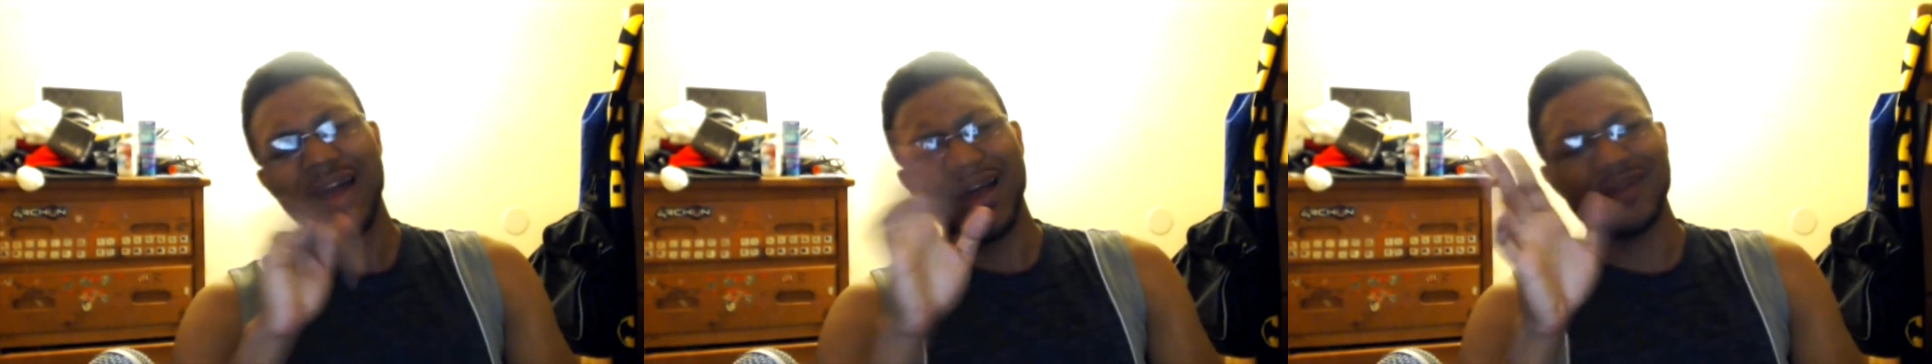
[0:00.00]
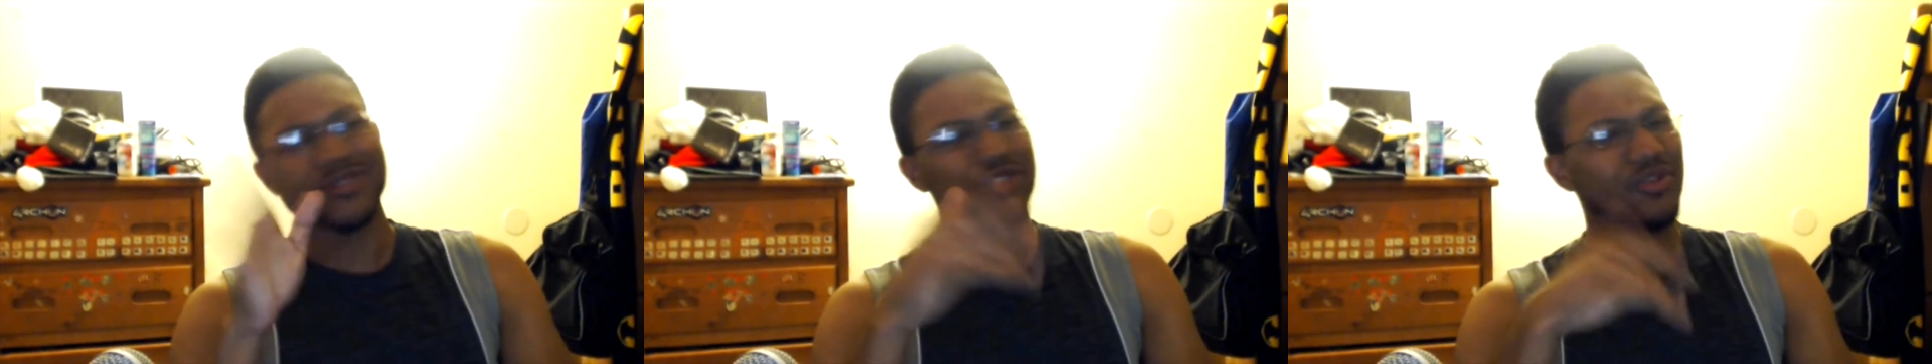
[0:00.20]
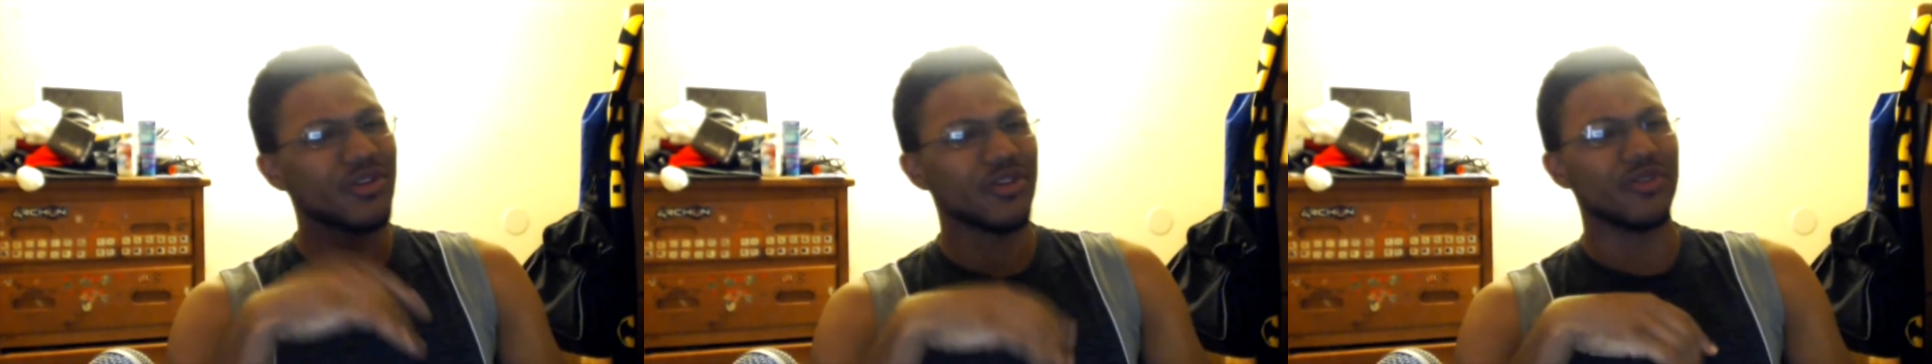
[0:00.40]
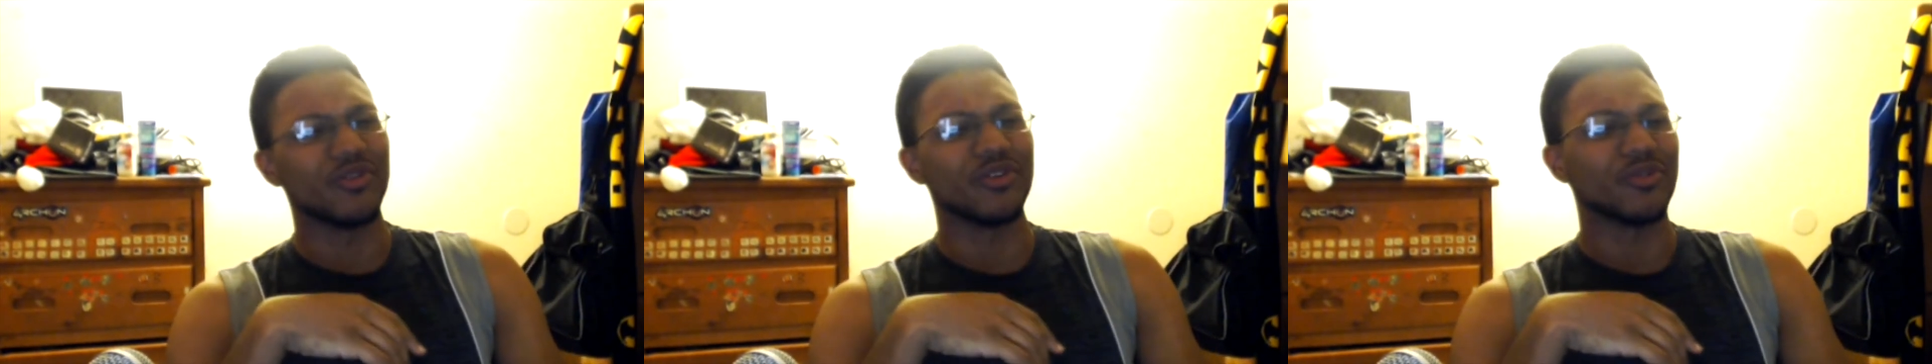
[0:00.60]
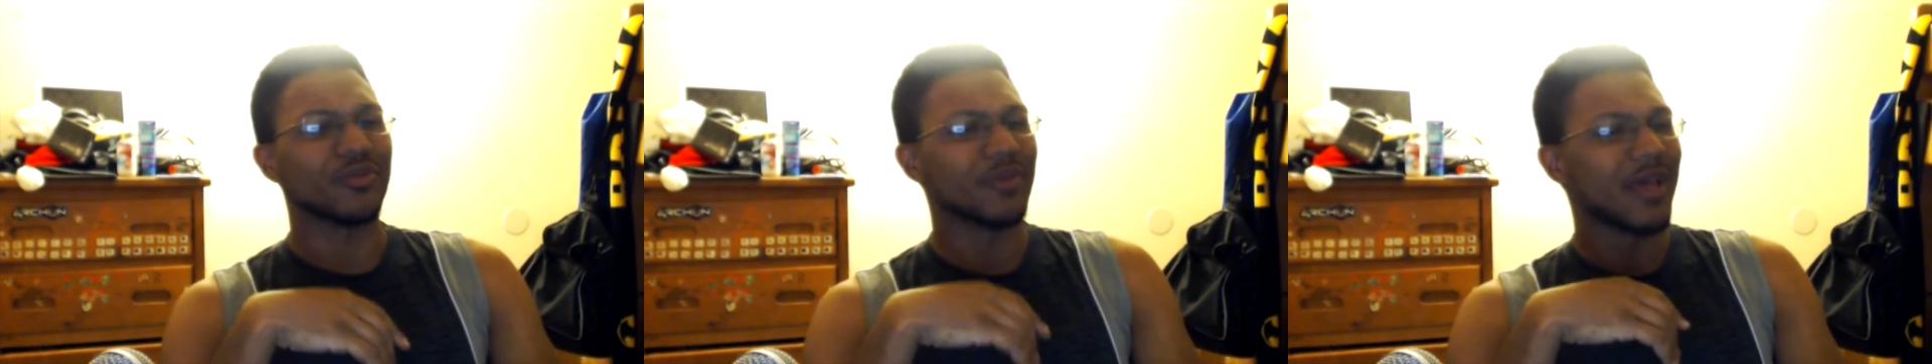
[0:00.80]
I'm sure you
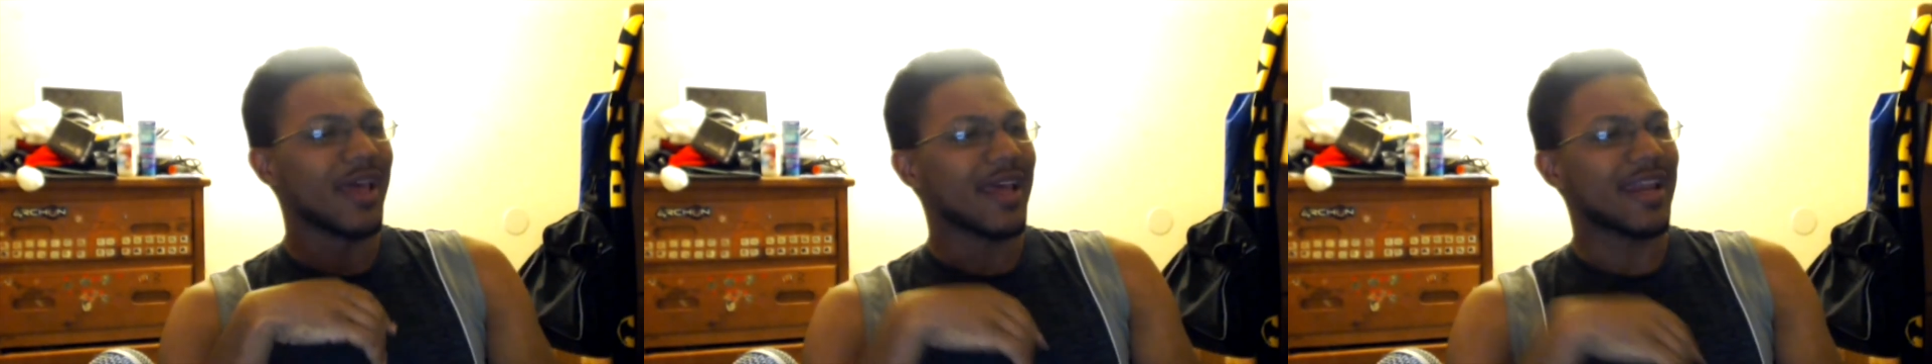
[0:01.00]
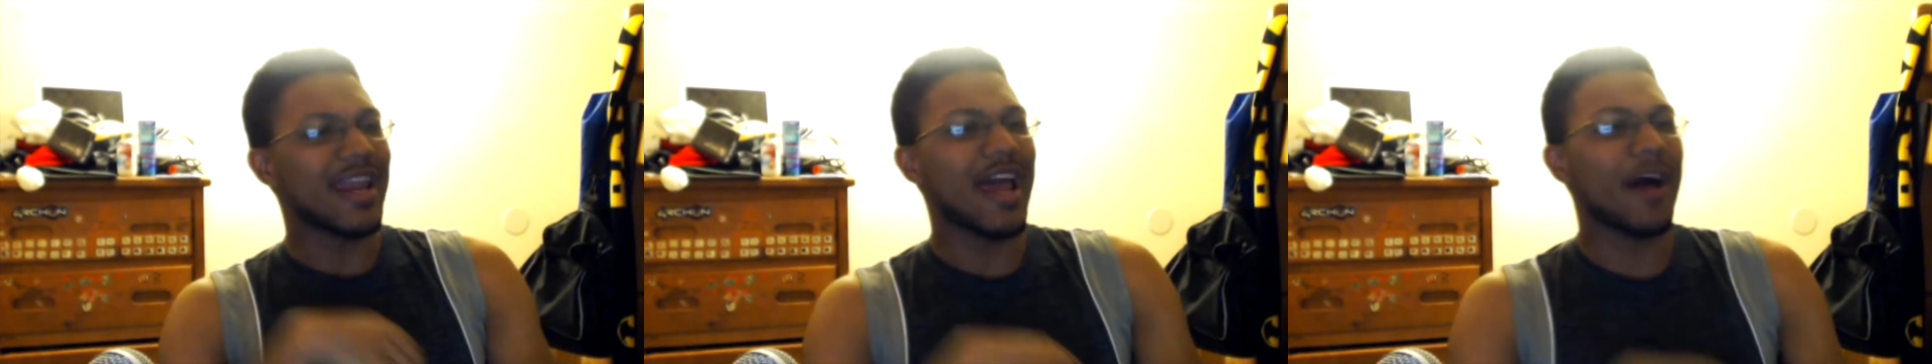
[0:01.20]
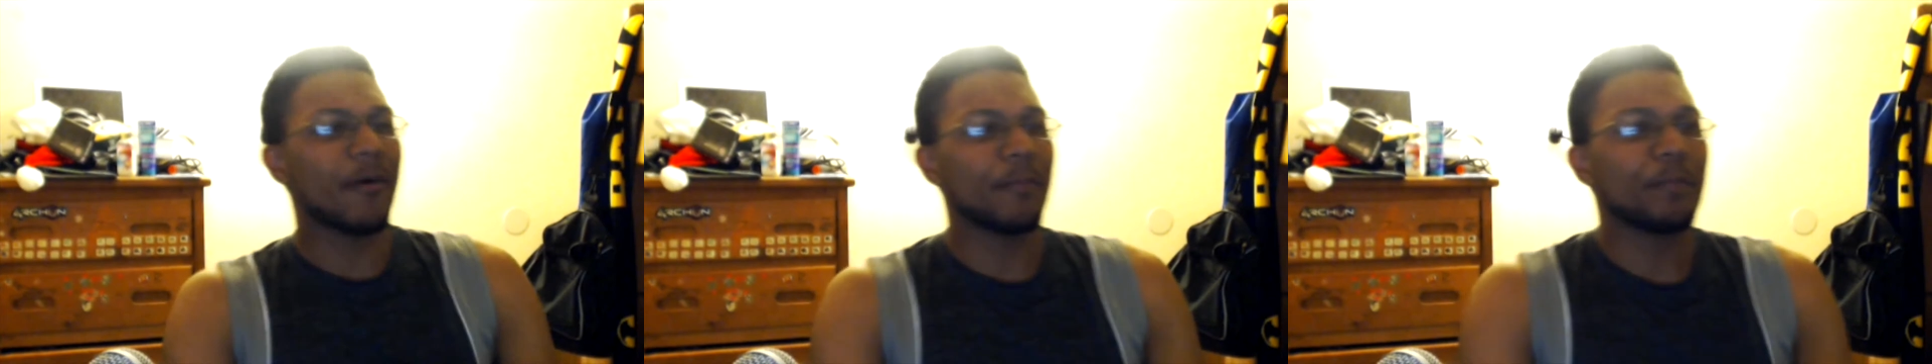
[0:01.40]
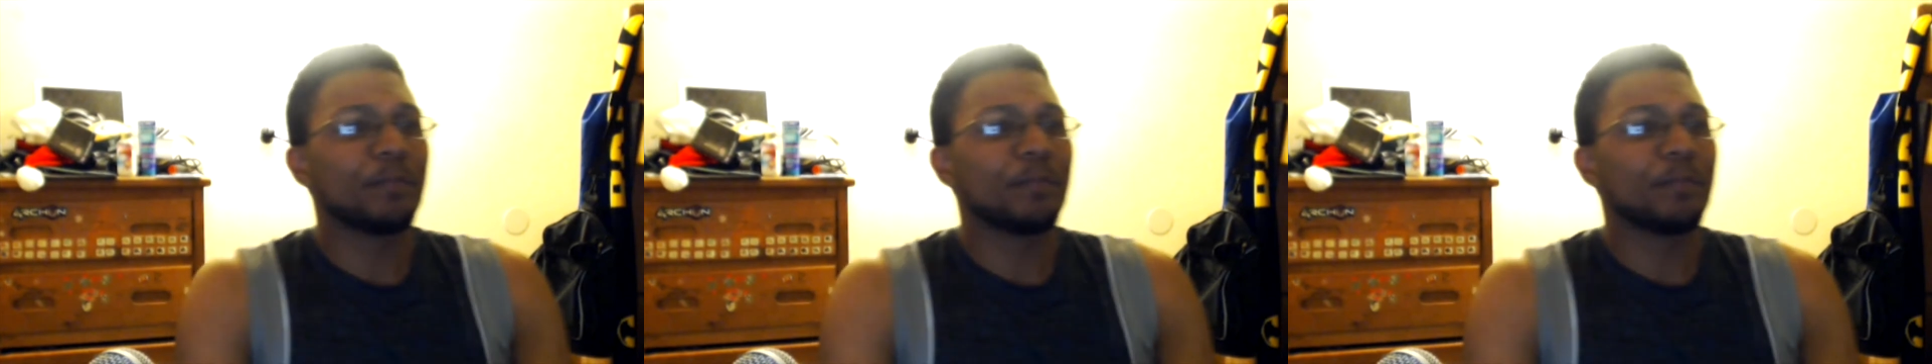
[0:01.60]
do. Now,